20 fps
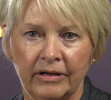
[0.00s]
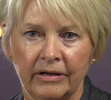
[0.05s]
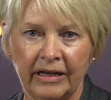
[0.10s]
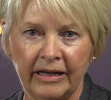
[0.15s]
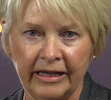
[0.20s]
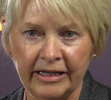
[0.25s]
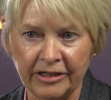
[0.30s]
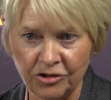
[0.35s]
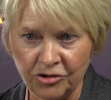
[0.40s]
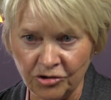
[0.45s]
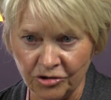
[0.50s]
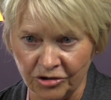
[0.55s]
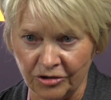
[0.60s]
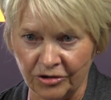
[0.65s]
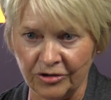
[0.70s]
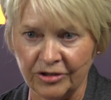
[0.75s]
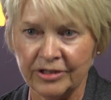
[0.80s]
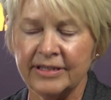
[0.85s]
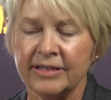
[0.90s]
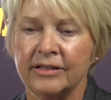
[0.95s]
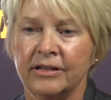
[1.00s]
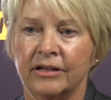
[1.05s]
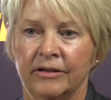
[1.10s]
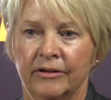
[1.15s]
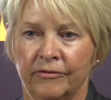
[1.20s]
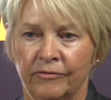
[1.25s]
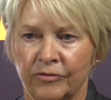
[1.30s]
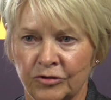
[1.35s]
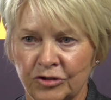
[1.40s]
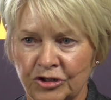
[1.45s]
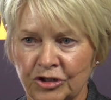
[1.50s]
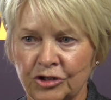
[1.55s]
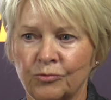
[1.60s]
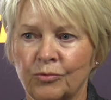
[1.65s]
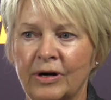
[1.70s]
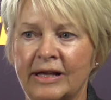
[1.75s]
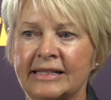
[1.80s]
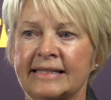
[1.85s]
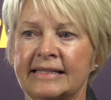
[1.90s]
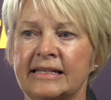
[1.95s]
interns, first-year
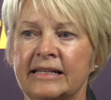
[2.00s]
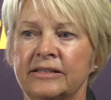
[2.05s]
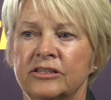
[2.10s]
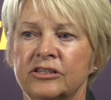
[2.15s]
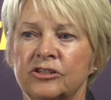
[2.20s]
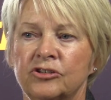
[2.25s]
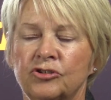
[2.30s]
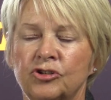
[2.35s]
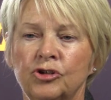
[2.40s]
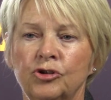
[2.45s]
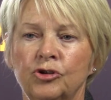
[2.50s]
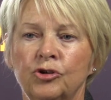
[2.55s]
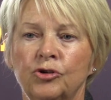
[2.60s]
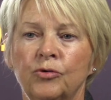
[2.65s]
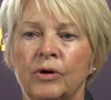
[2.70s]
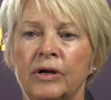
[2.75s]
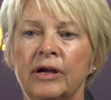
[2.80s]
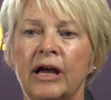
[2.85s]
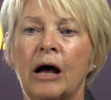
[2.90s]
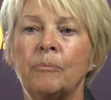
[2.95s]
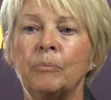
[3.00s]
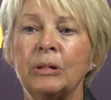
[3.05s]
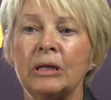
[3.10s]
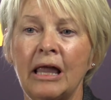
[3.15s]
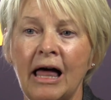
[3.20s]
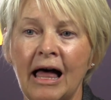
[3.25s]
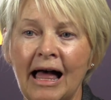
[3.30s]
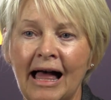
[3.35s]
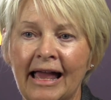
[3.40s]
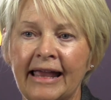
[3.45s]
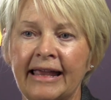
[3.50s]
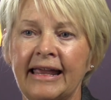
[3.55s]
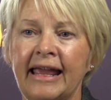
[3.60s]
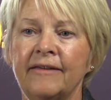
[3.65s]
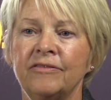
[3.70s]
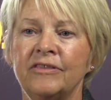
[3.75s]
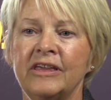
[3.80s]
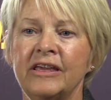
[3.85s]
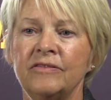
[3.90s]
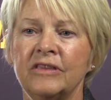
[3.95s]
residents to apply,
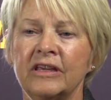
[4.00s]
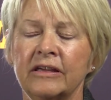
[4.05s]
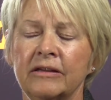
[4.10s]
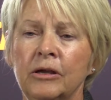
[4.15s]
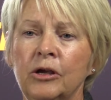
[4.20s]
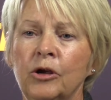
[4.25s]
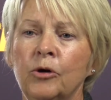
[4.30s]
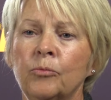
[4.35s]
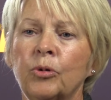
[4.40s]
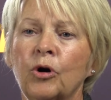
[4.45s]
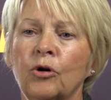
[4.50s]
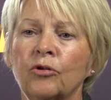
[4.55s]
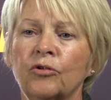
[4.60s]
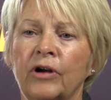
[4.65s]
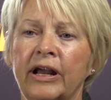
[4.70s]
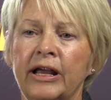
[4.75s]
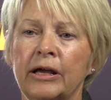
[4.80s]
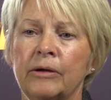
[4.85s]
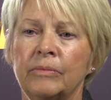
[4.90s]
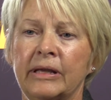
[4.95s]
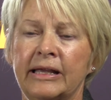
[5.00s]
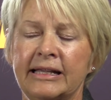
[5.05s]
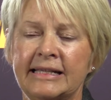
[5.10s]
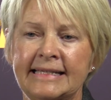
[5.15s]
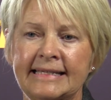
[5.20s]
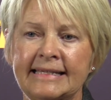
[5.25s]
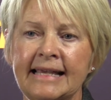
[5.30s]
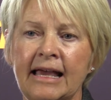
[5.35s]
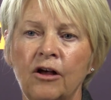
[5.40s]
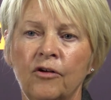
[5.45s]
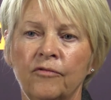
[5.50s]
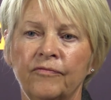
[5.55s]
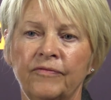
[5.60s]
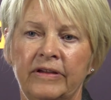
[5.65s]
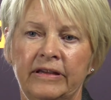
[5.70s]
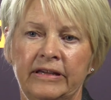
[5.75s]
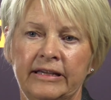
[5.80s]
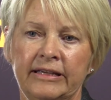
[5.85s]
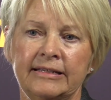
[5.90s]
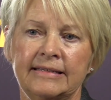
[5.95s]
and then the program itself
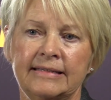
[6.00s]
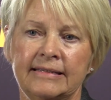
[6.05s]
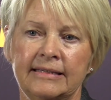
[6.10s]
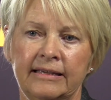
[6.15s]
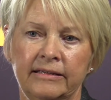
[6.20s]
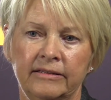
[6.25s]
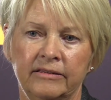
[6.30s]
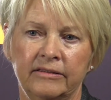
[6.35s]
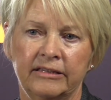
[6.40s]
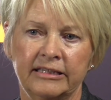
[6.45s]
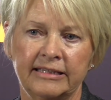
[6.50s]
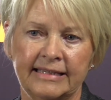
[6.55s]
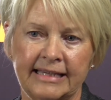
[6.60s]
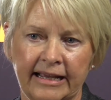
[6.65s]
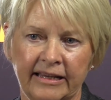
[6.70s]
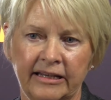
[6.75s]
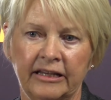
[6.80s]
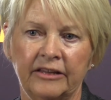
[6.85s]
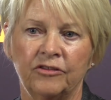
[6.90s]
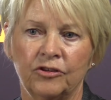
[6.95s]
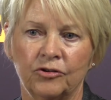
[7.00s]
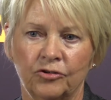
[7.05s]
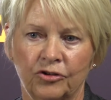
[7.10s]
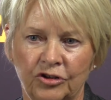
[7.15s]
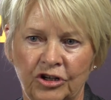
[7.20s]
is the second and third